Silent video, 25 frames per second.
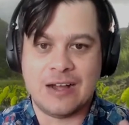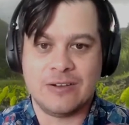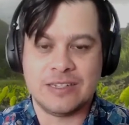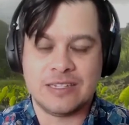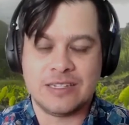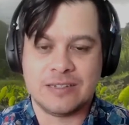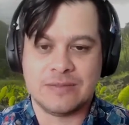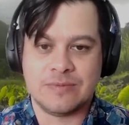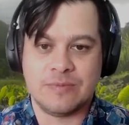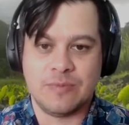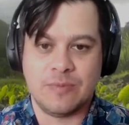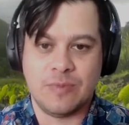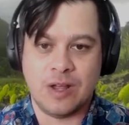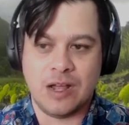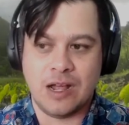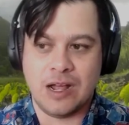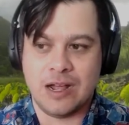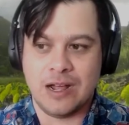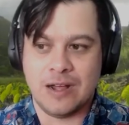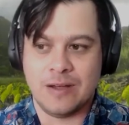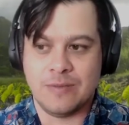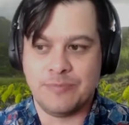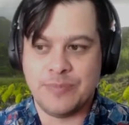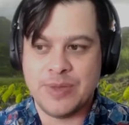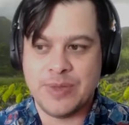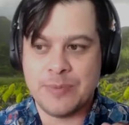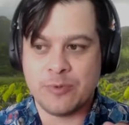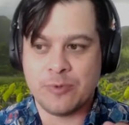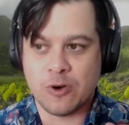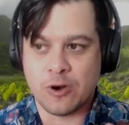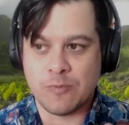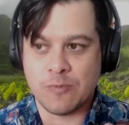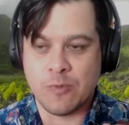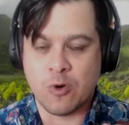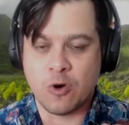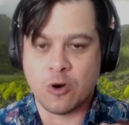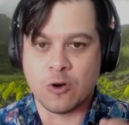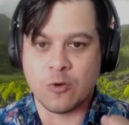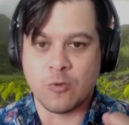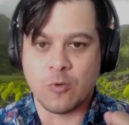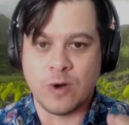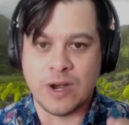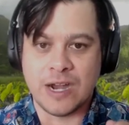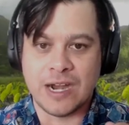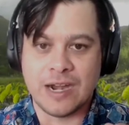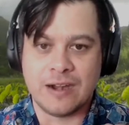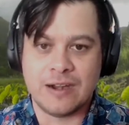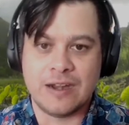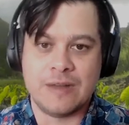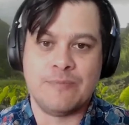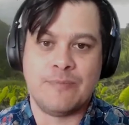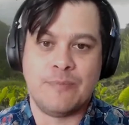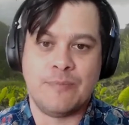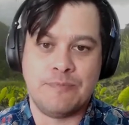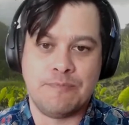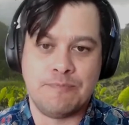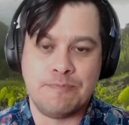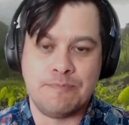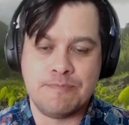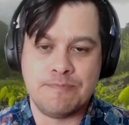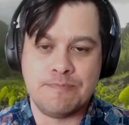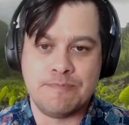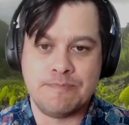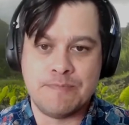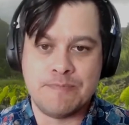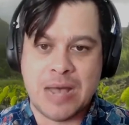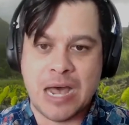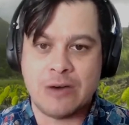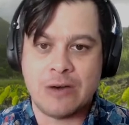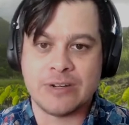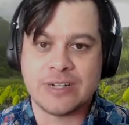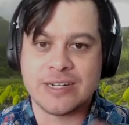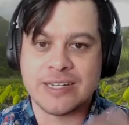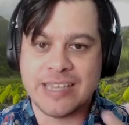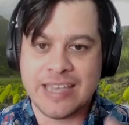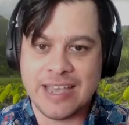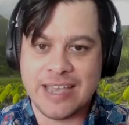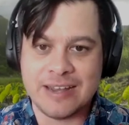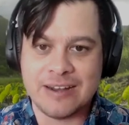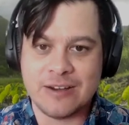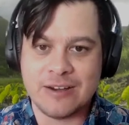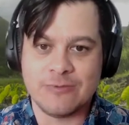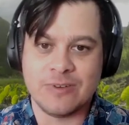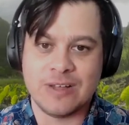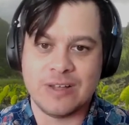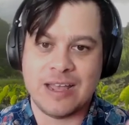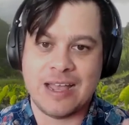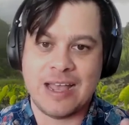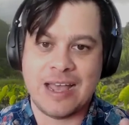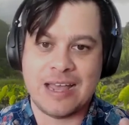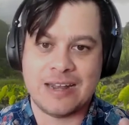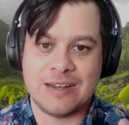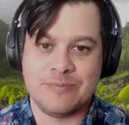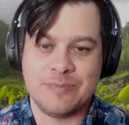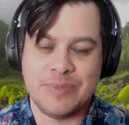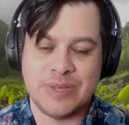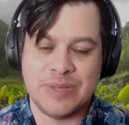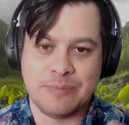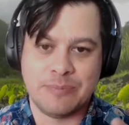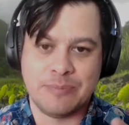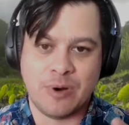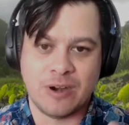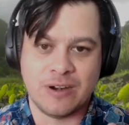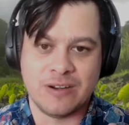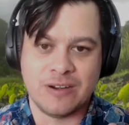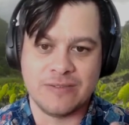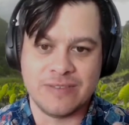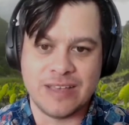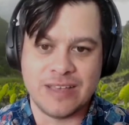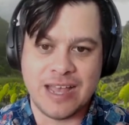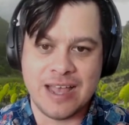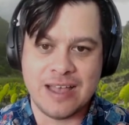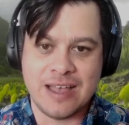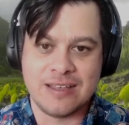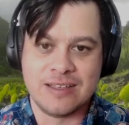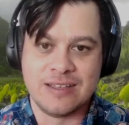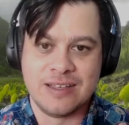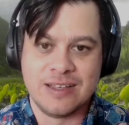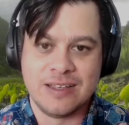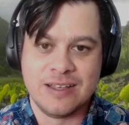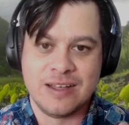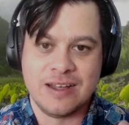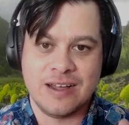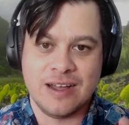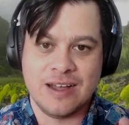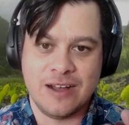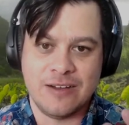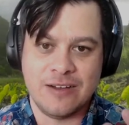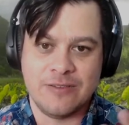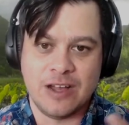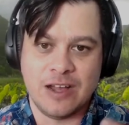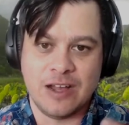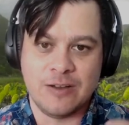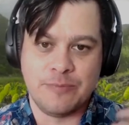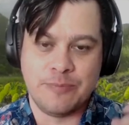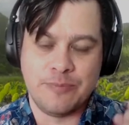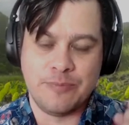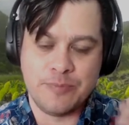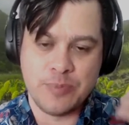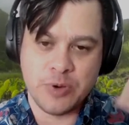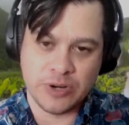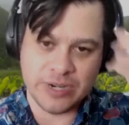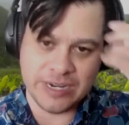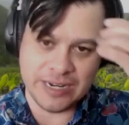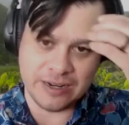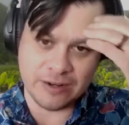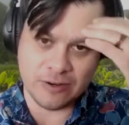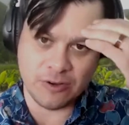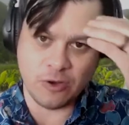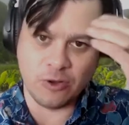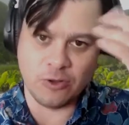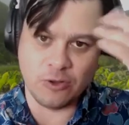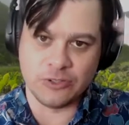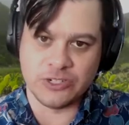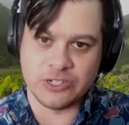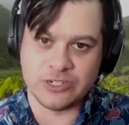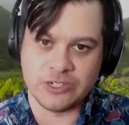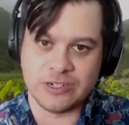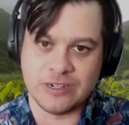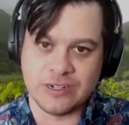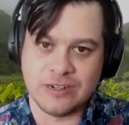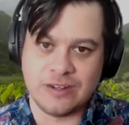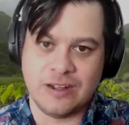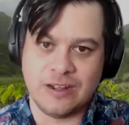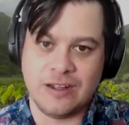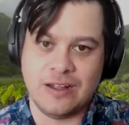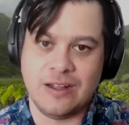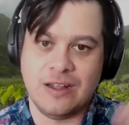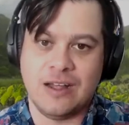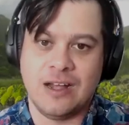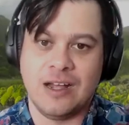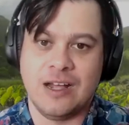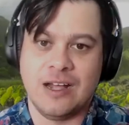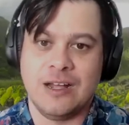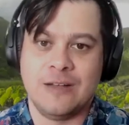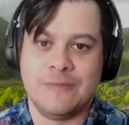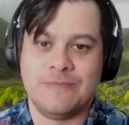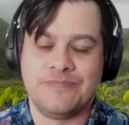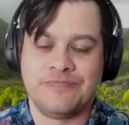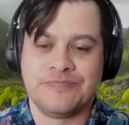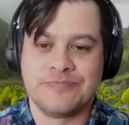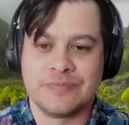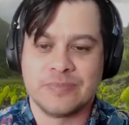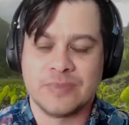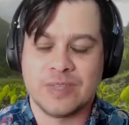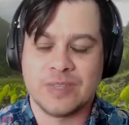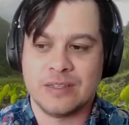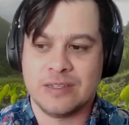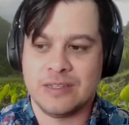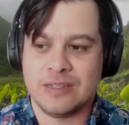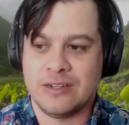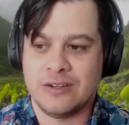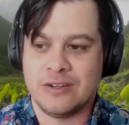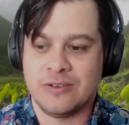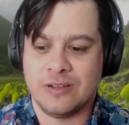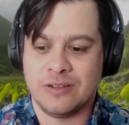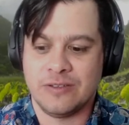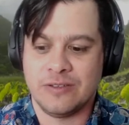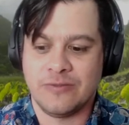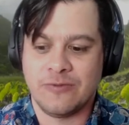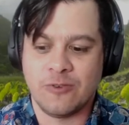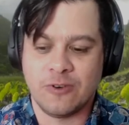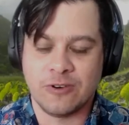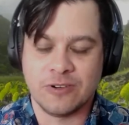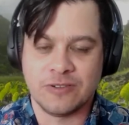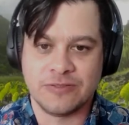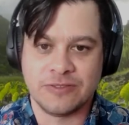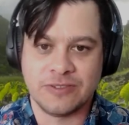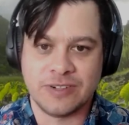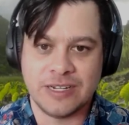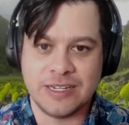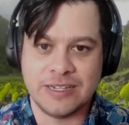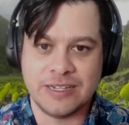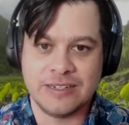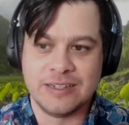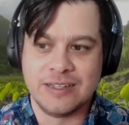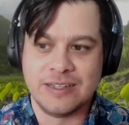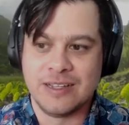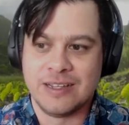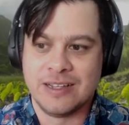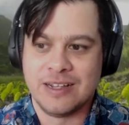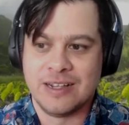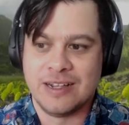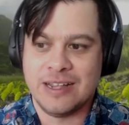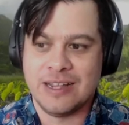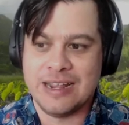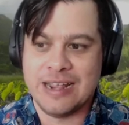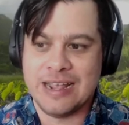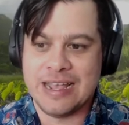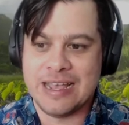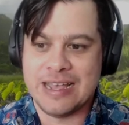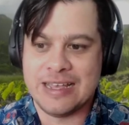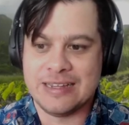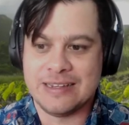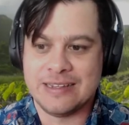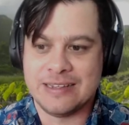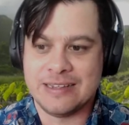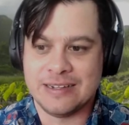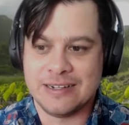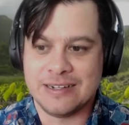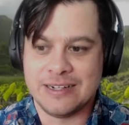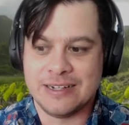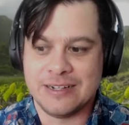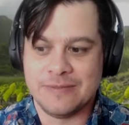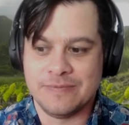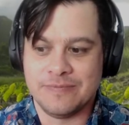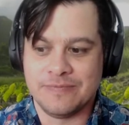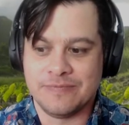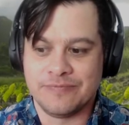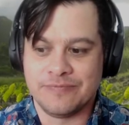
It's people are more aware, and Mauna Kea had a big part of that, of putting culture, you know, on the forefront, and